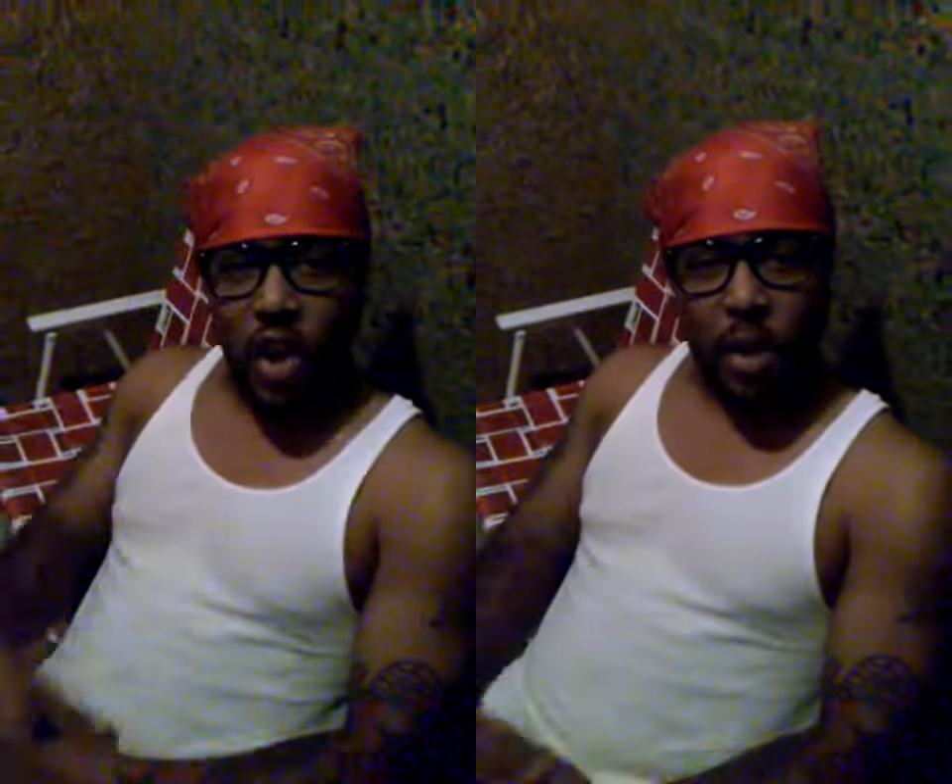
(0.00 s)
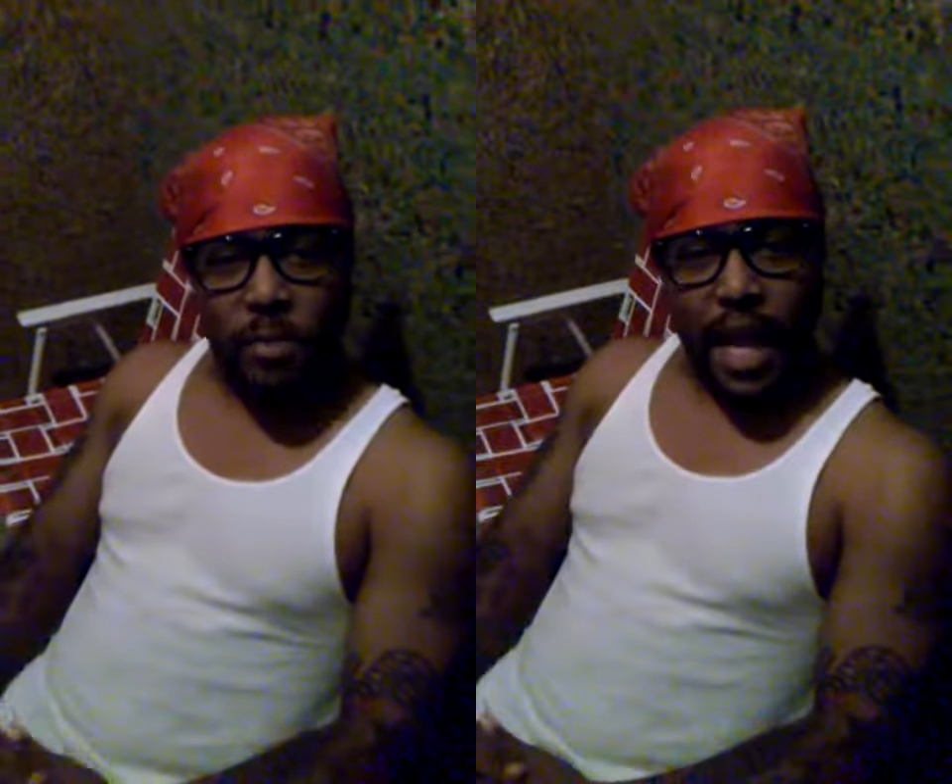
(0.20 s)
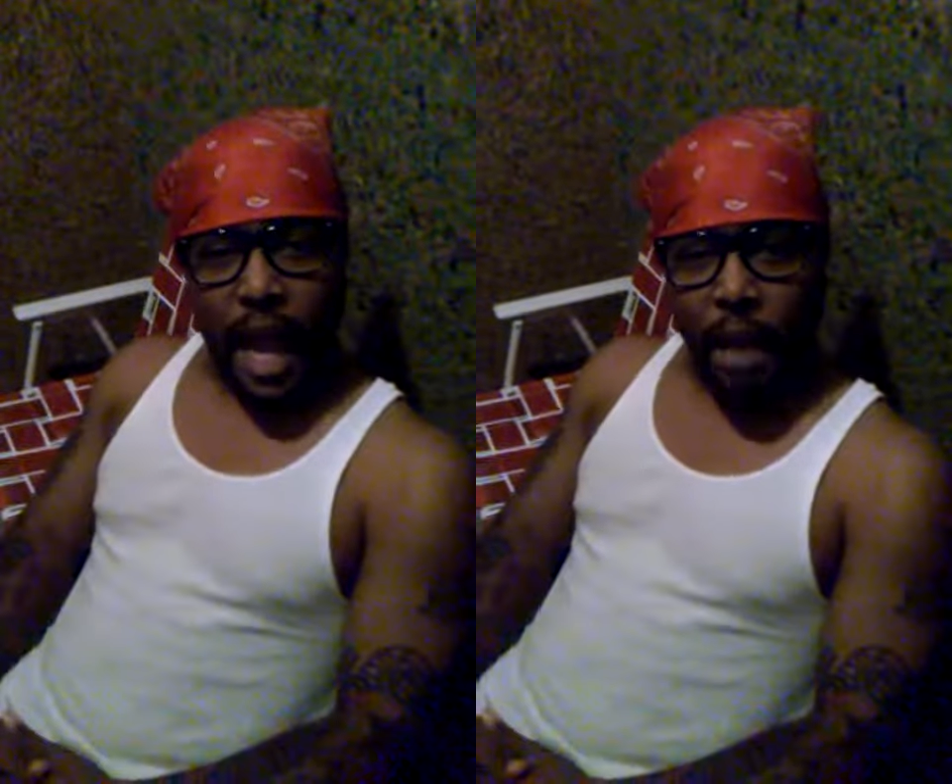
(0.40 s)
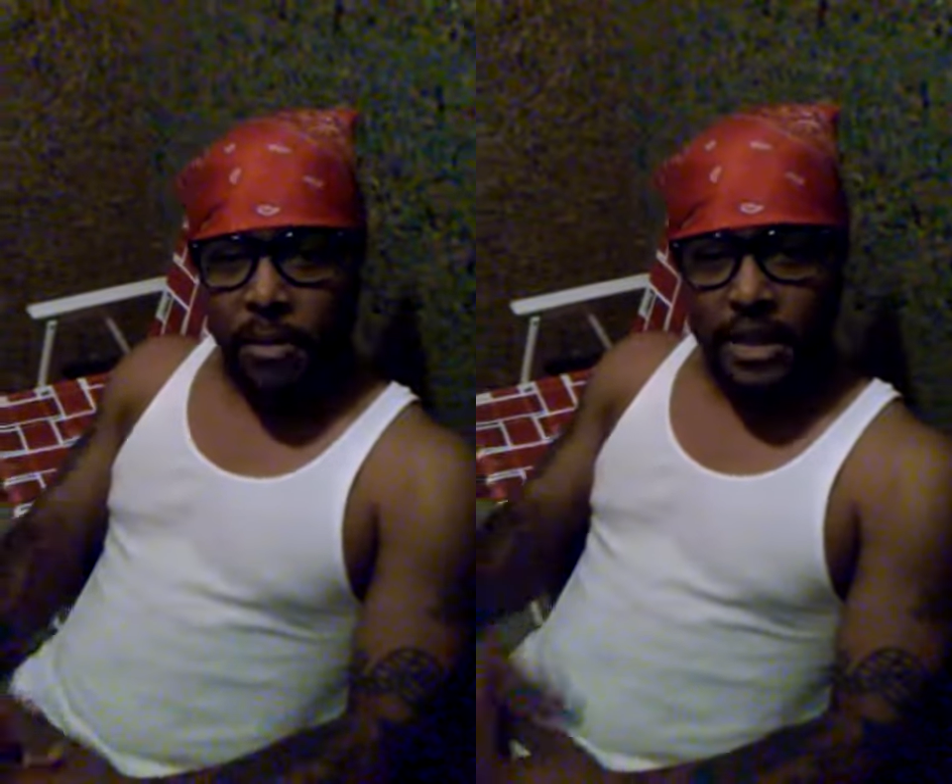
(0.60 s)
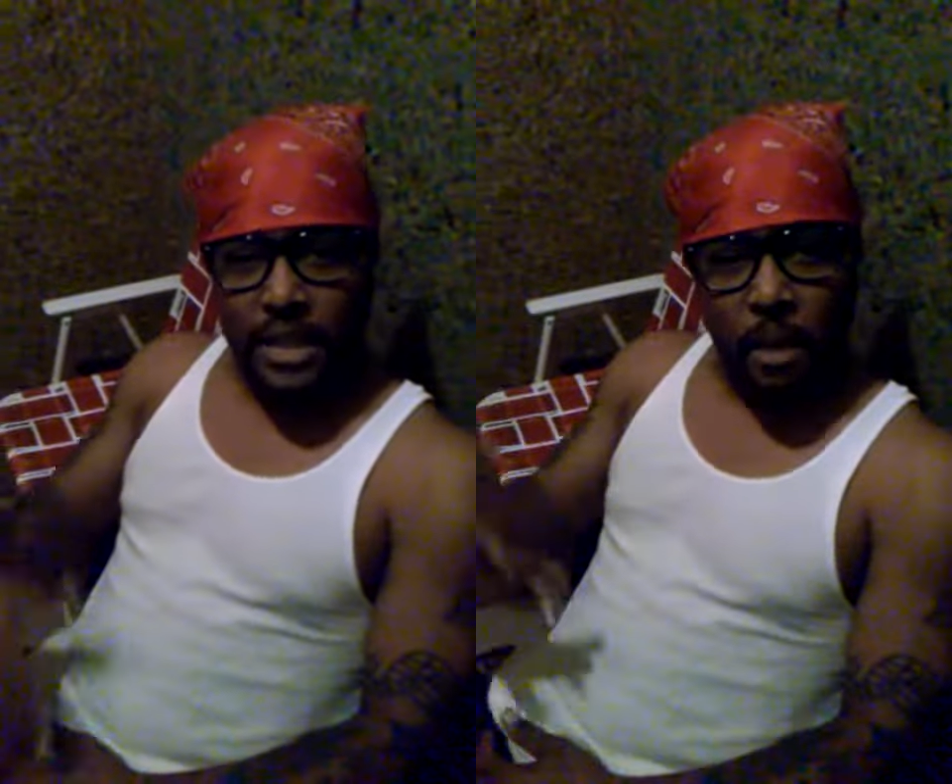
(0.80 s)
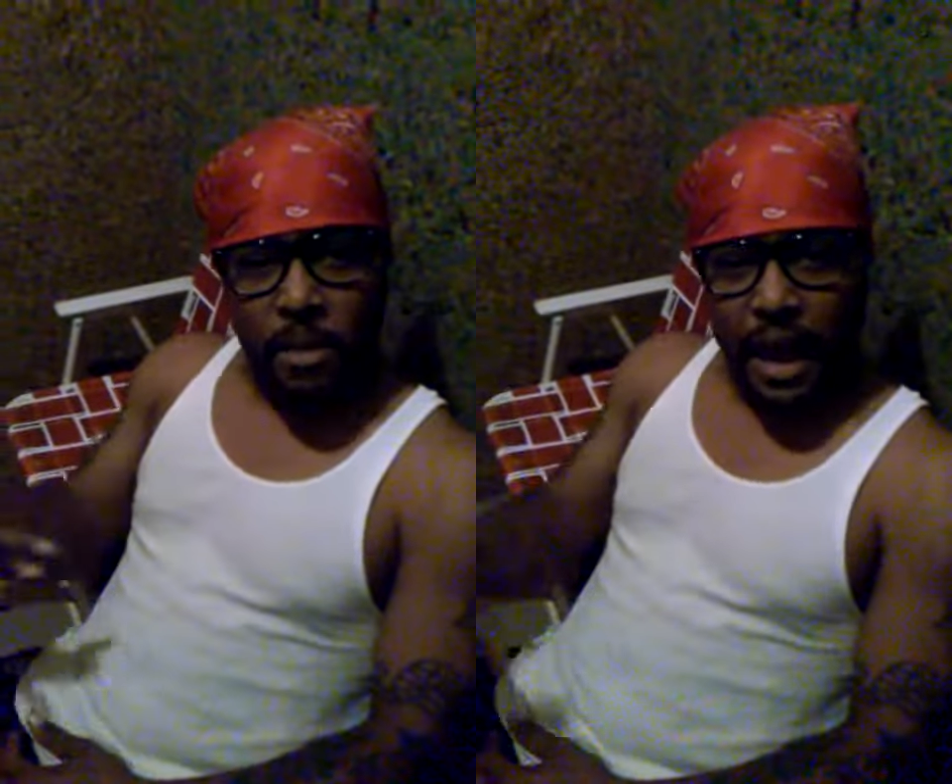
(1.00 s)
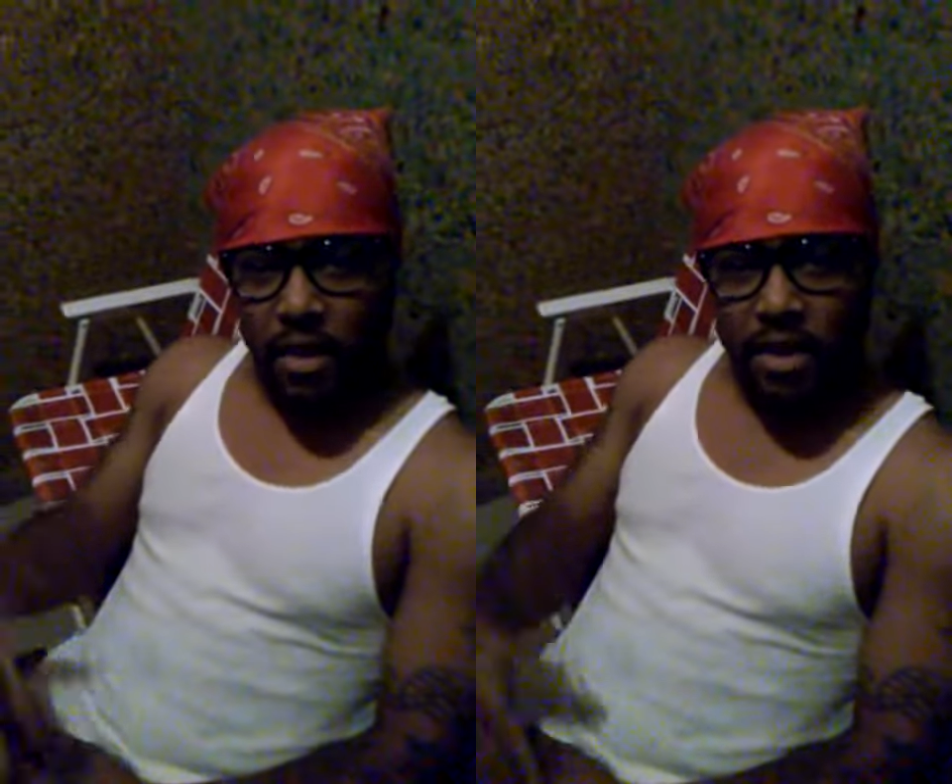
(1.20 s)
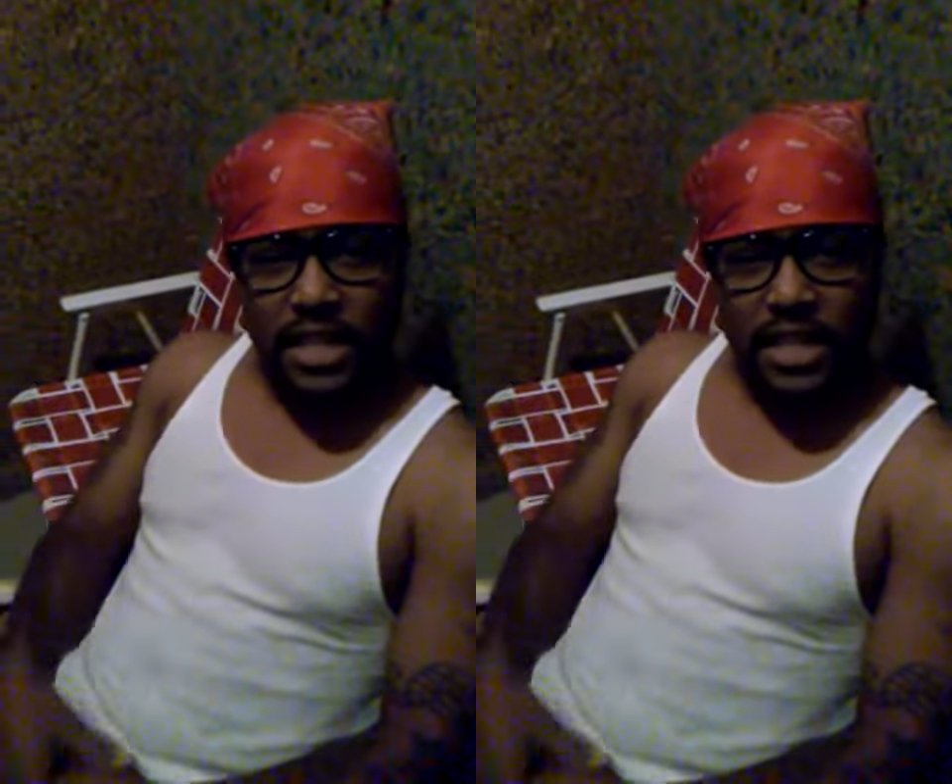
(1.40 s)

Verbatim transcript: R&B album that's coming out